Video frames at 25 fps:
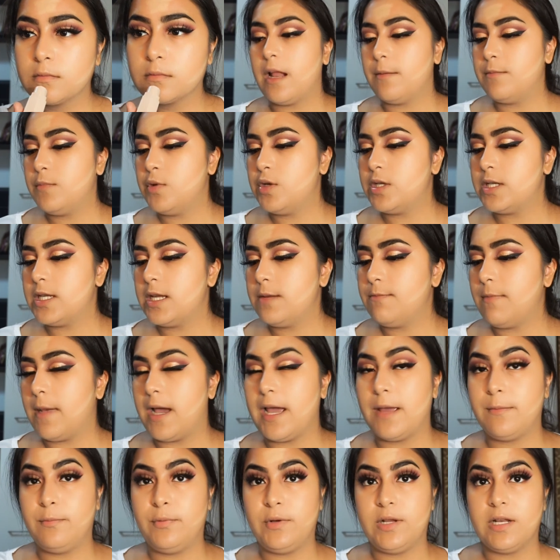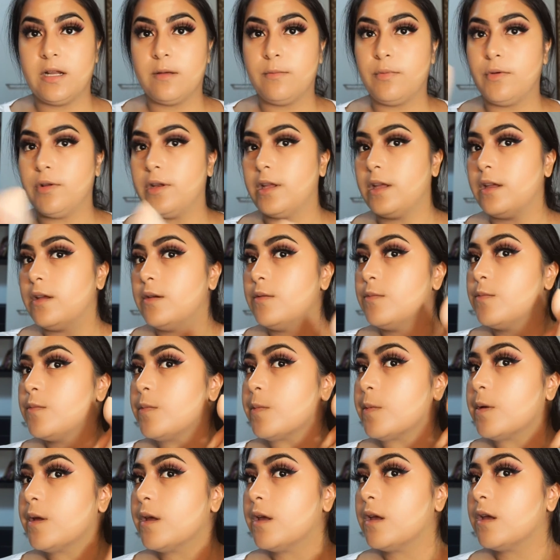I'm using my Brina Beauty,
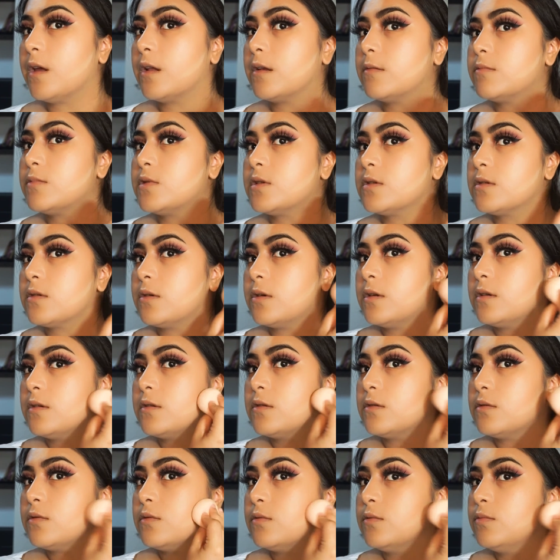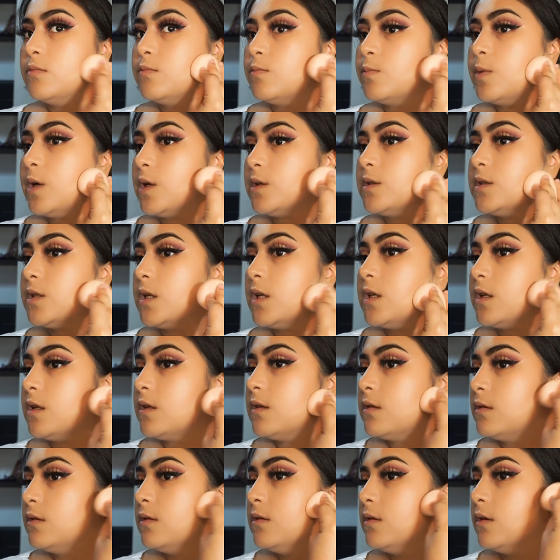and I'm just going to pound that
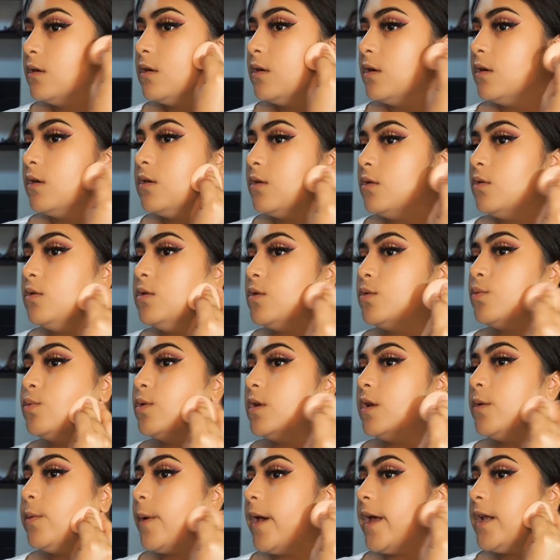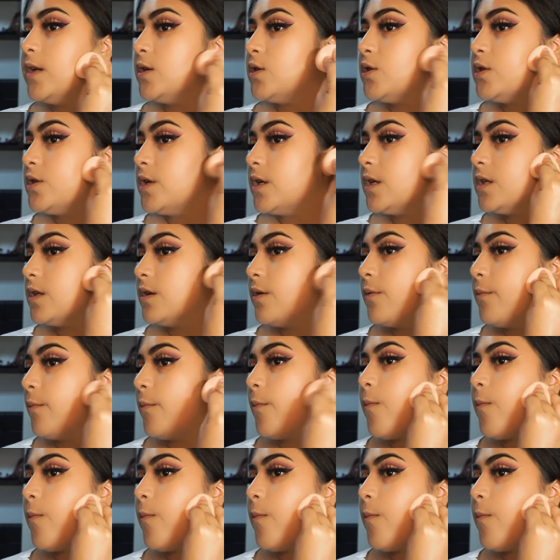in. Oh, it's really wet. Shit.